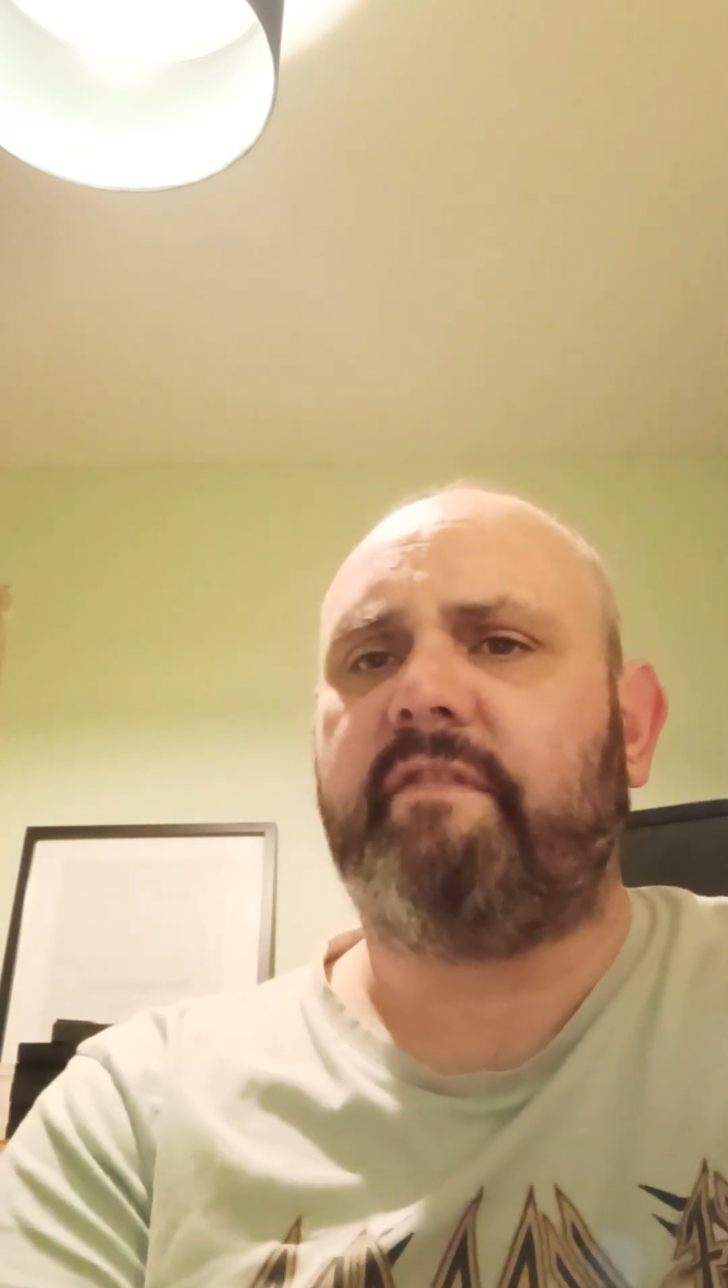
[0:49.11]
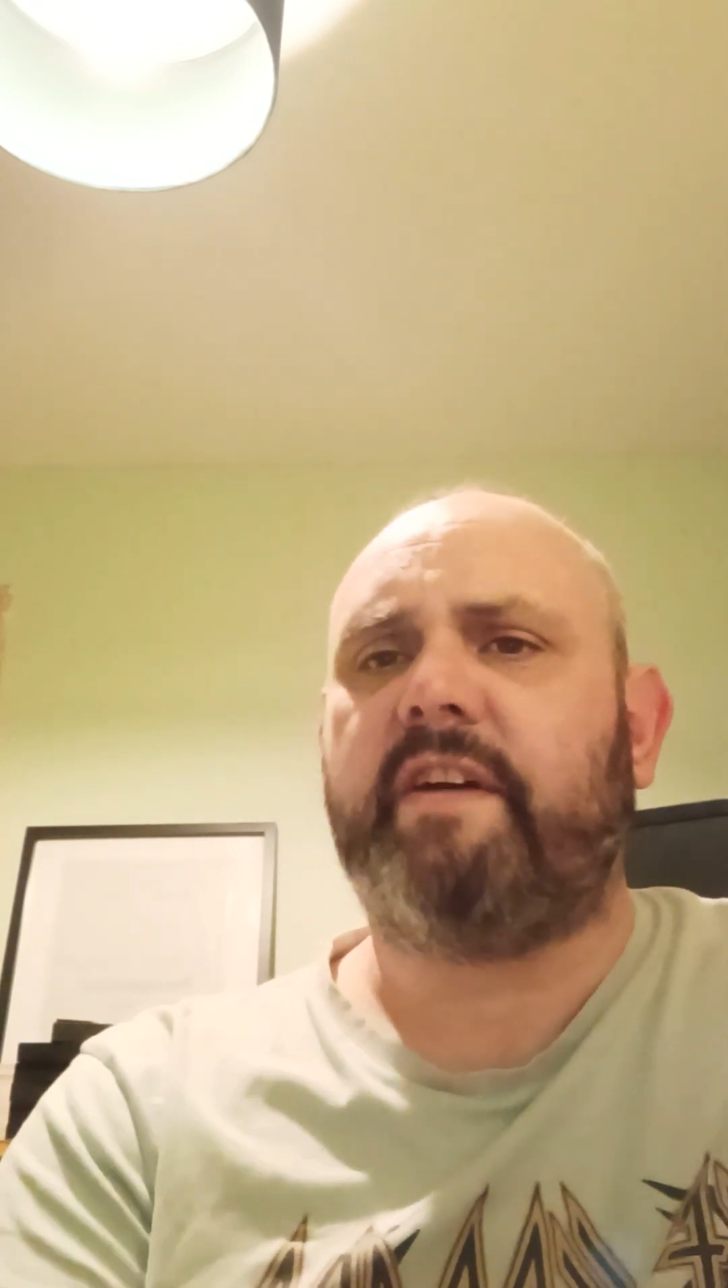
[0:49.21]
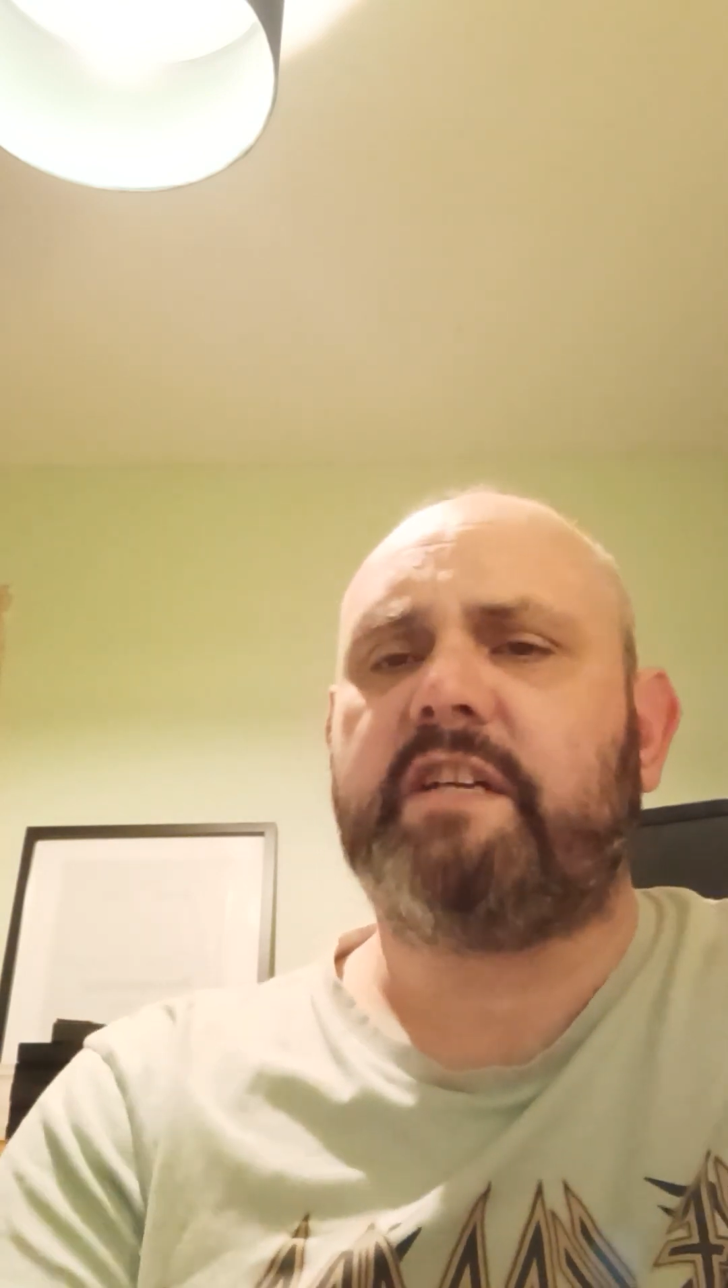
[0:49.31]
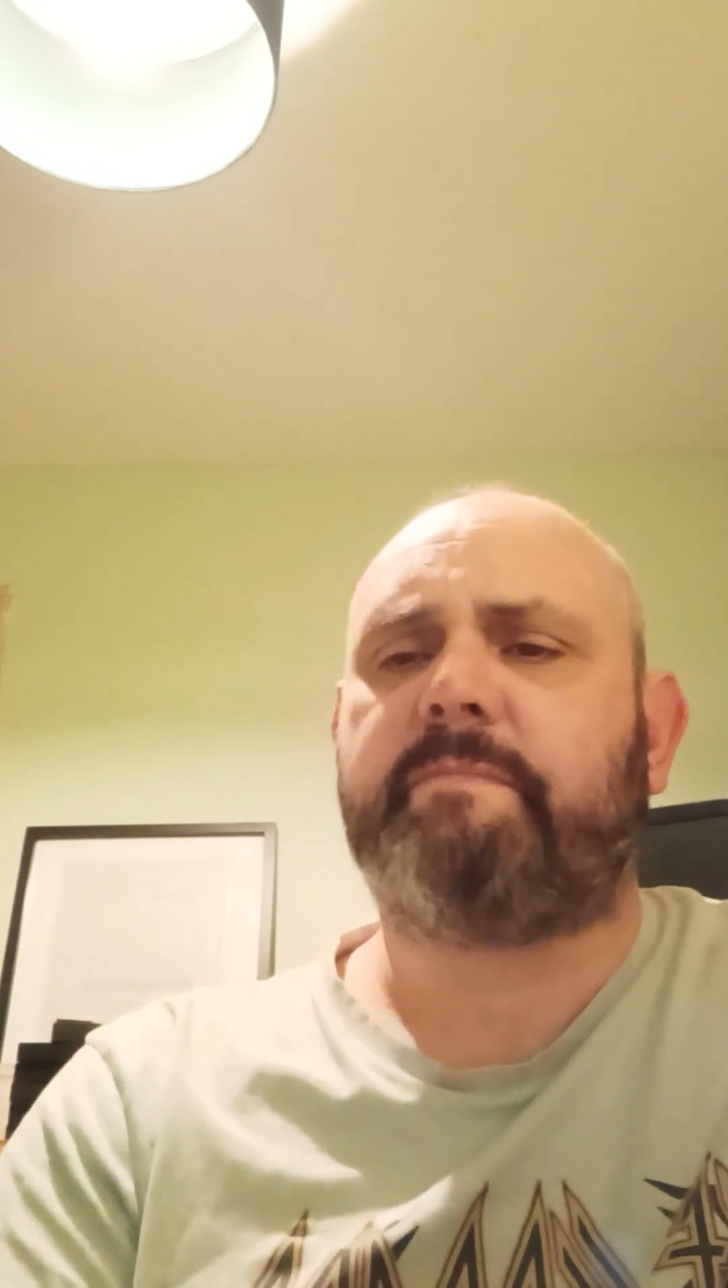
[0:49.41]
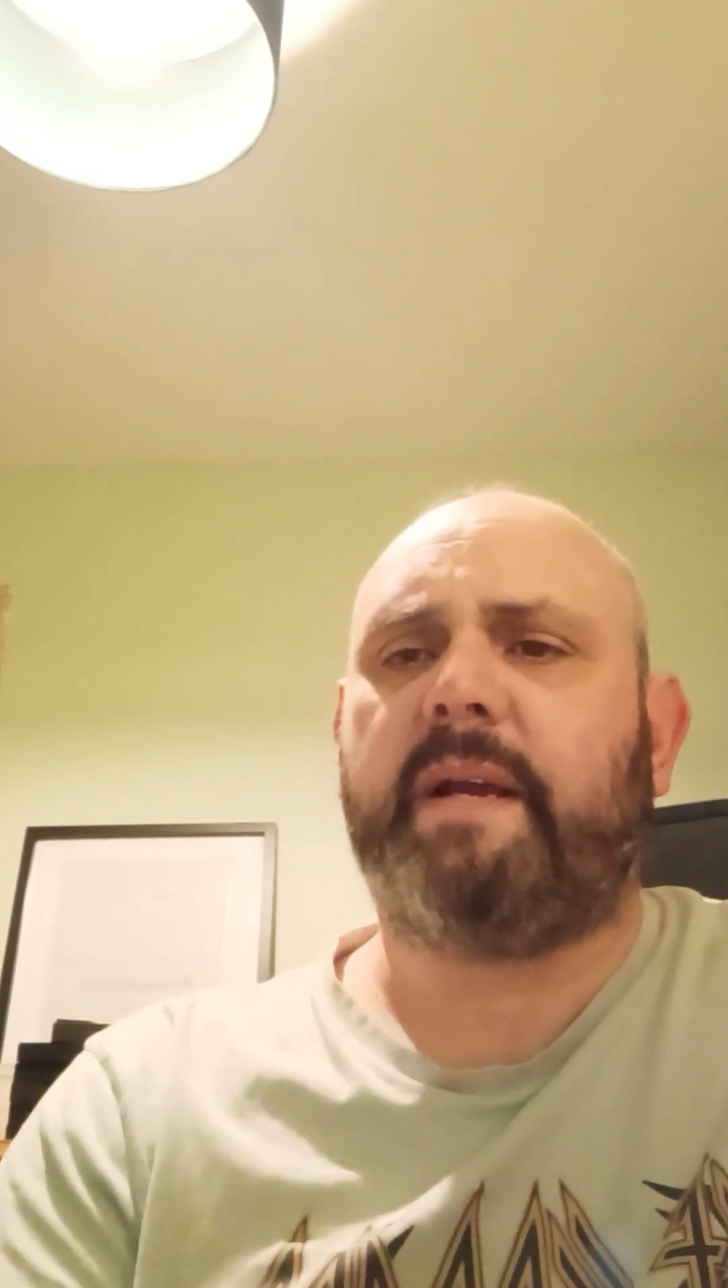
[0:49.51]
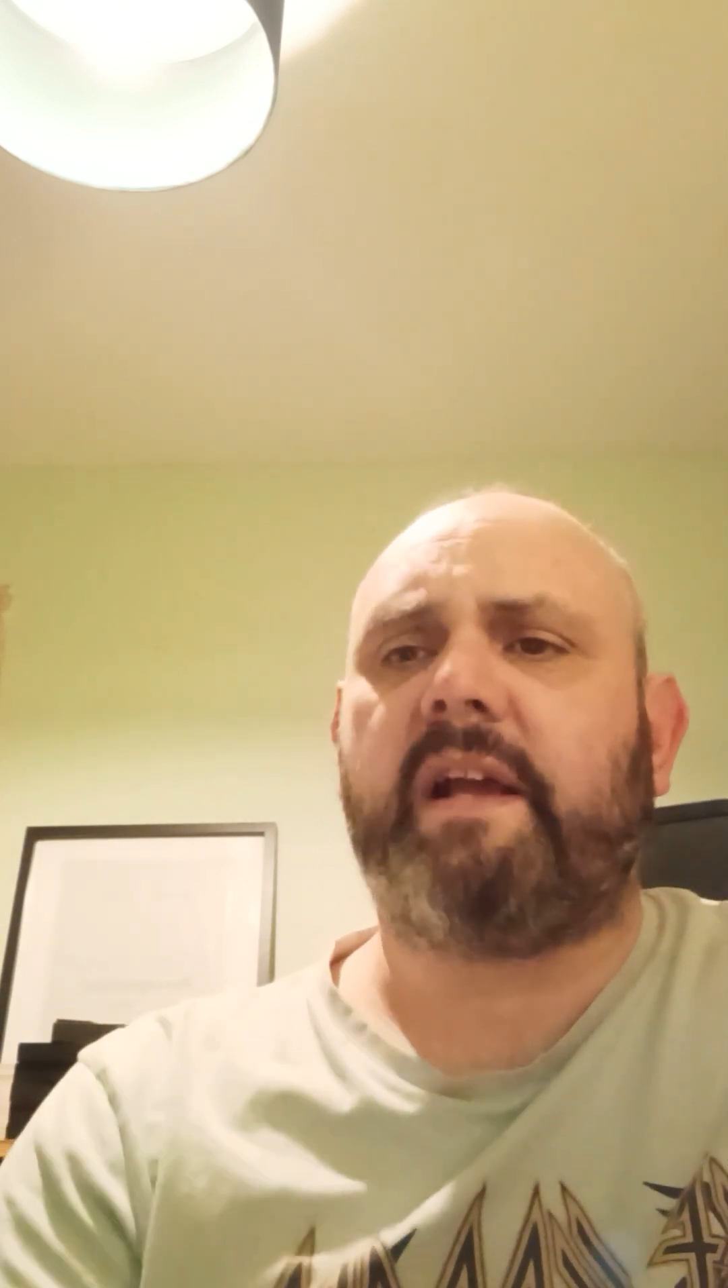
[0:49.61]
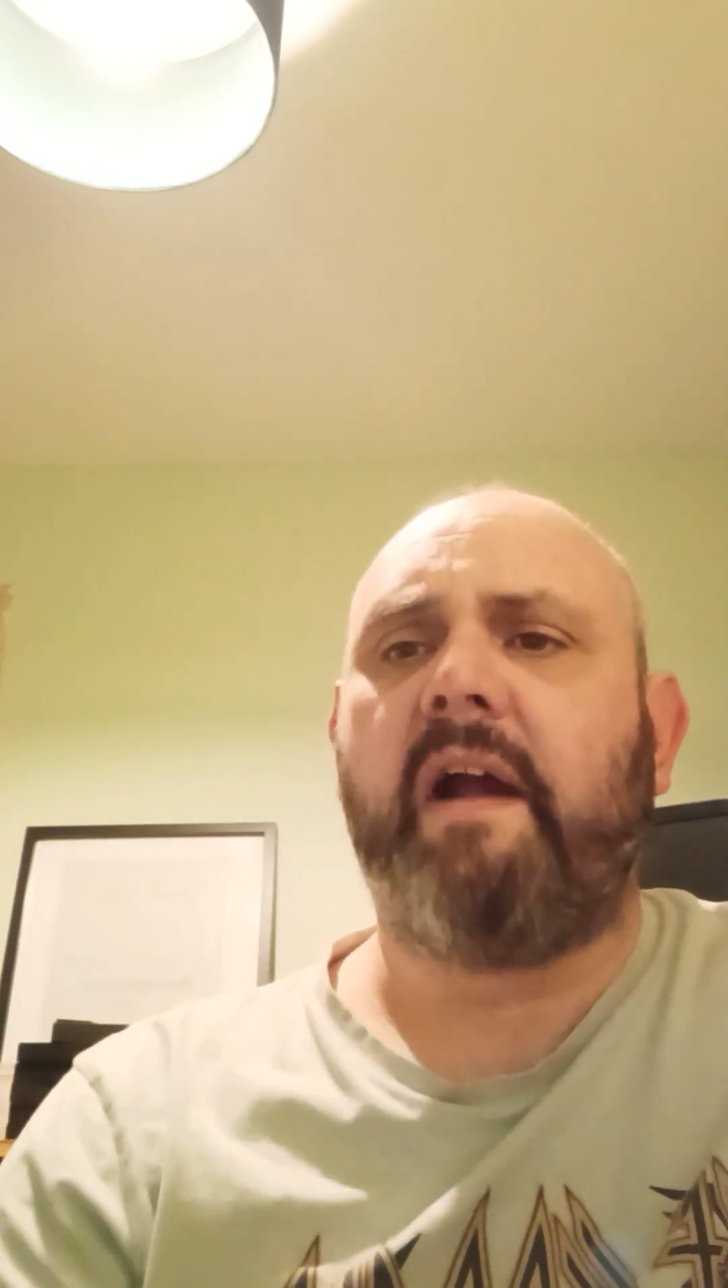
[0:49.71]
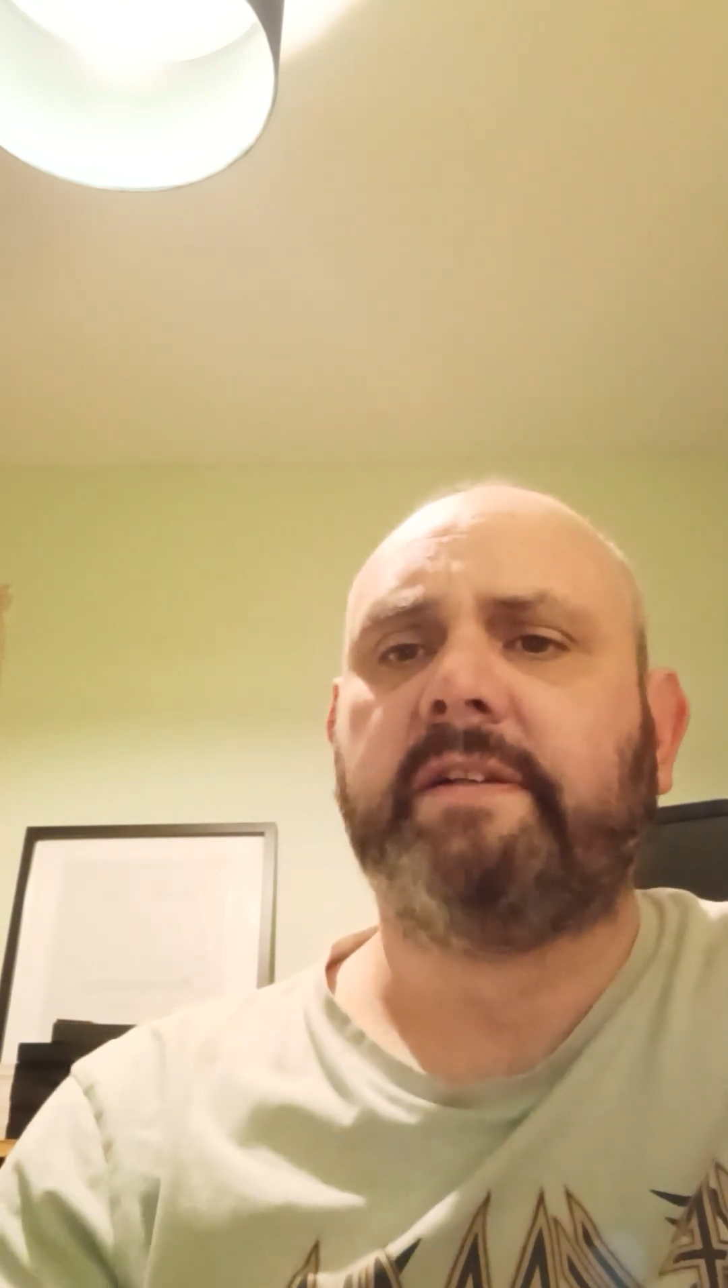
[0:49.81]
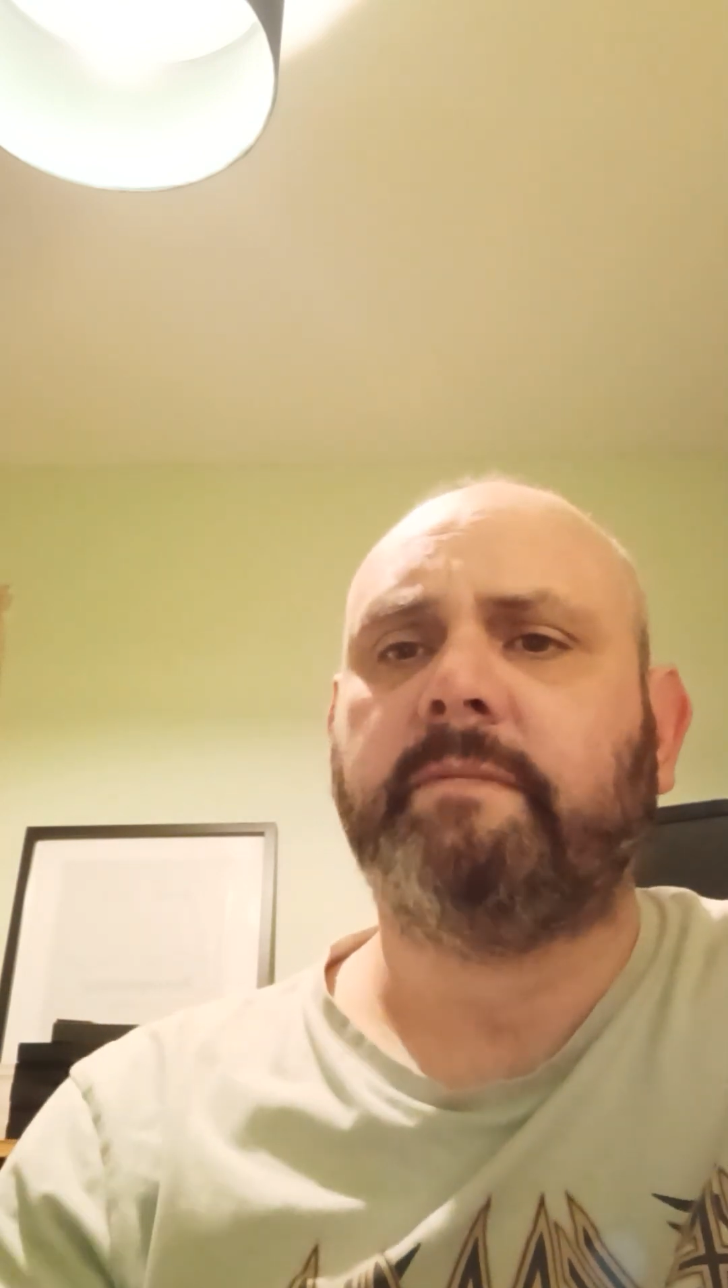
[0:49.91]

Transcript: the first big